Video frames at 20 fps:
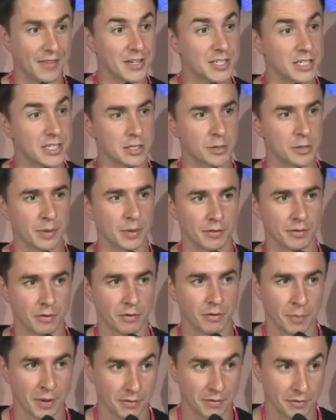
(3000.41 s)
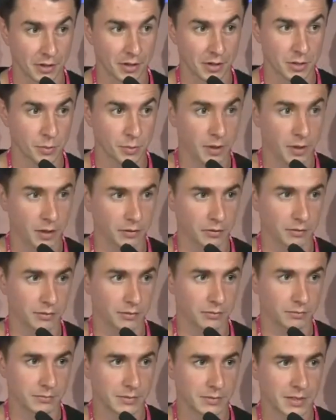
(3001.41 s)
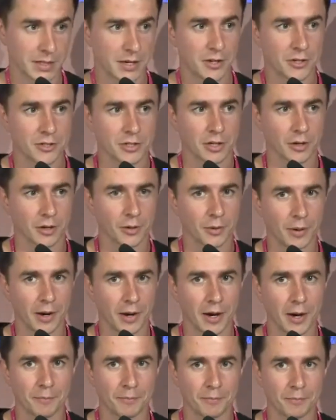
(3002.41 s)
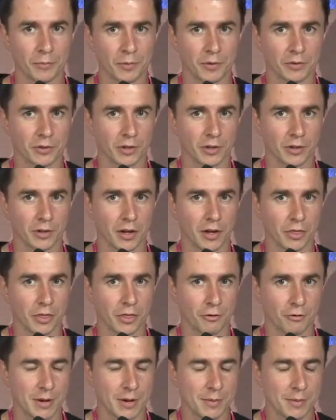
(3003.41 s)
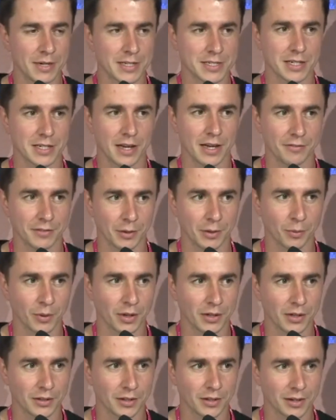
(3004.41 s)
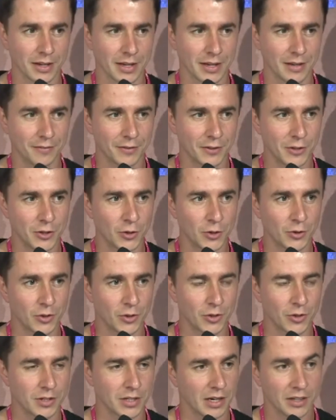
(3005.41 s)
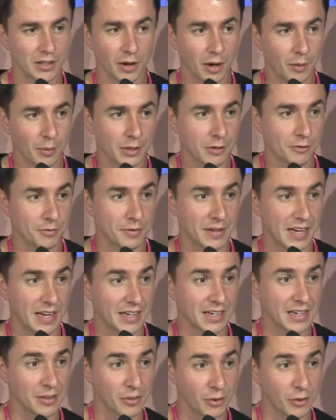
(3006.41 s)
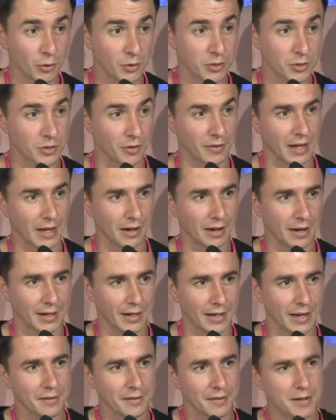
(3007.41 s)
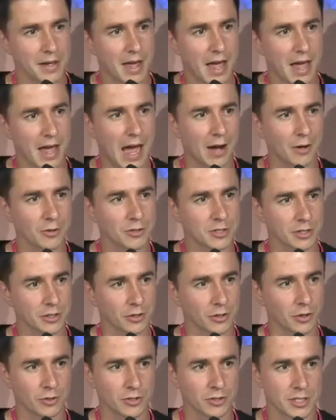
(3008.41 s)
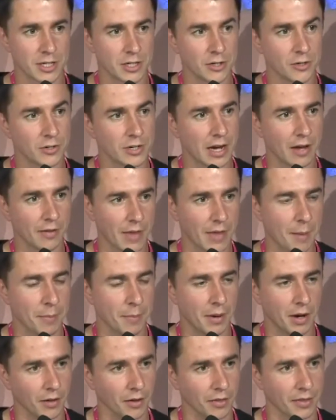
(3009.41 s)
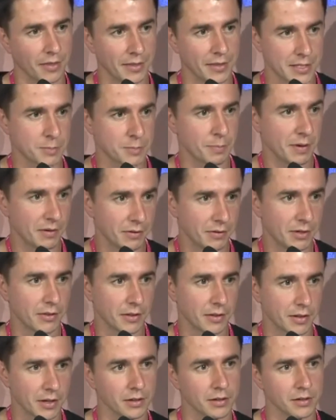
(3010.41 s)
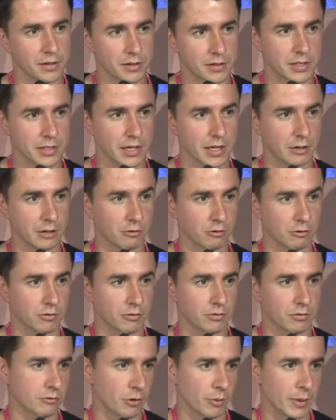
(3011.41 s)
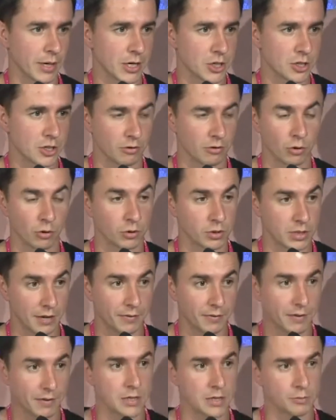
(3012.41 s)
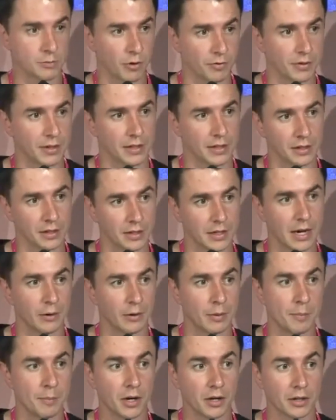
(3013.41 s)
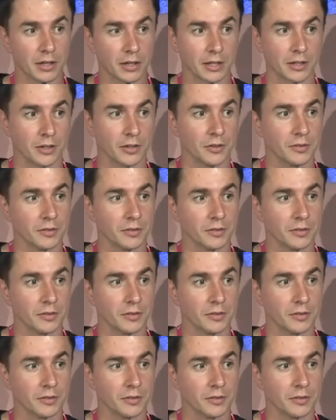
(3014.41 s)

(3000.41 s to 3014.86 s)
is a bit of a pivot as well. So we've got 3 minutes left. I wonder if you could. I wonder if you had any thoughts on that, like how to continue down that path, this pivot that, say, Croatia or definitely Dubrovnik are now embarking on.